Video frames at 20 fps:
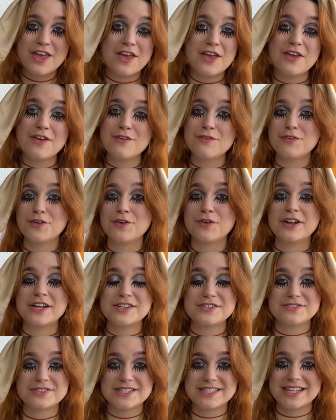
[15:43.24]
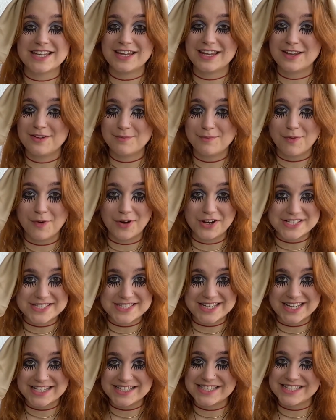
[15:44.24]
If you're interested in more
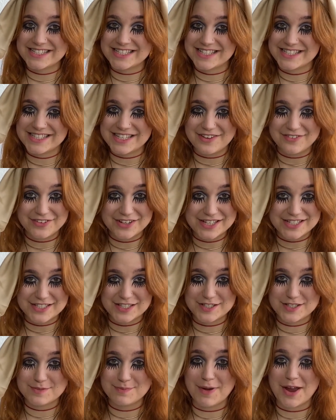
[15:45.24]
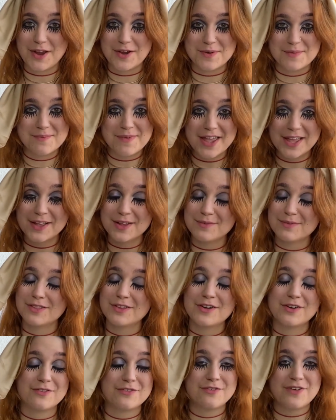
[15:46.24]
60s and 70s inspired makeup
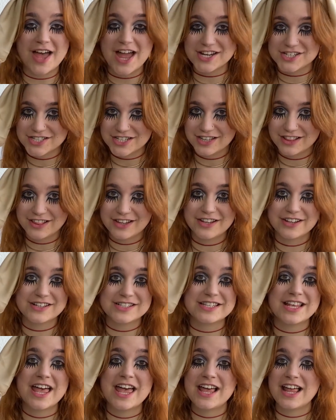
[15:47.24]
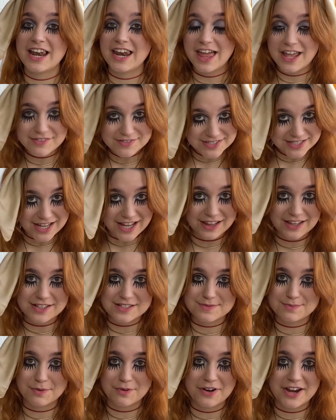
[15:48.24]
look, fashion looks, lifestyle
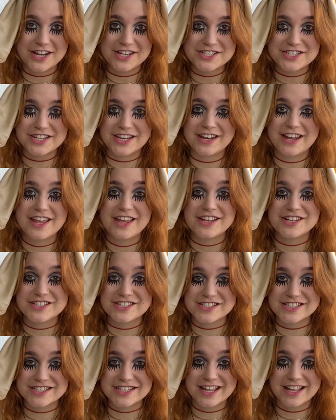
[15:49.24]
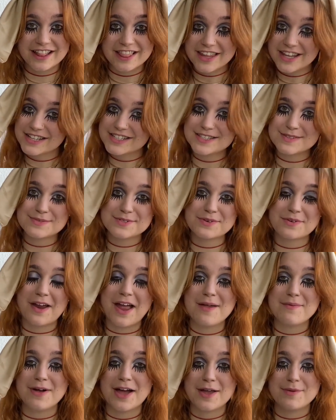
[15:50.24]
inspiration, just click
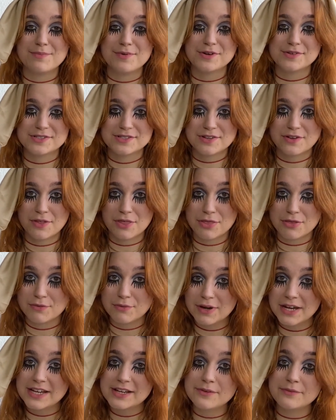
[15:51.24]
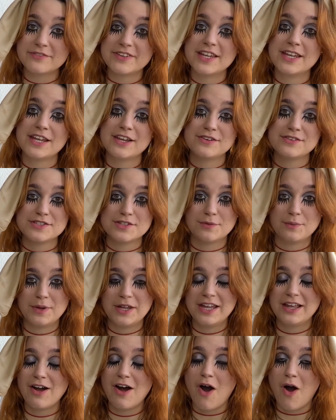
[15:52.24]
subscribe. I post 3 videos a
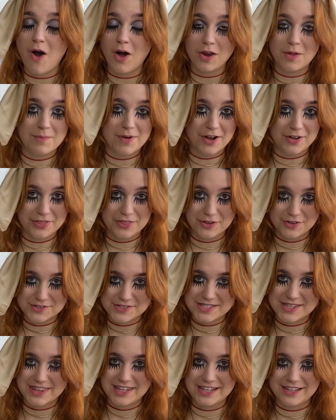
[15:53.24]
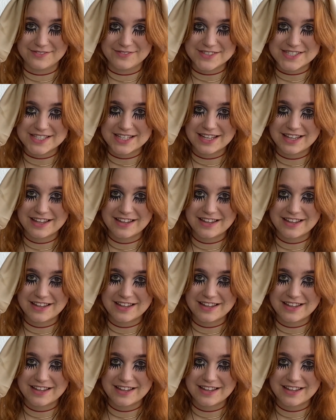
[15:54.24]
week all about those themes.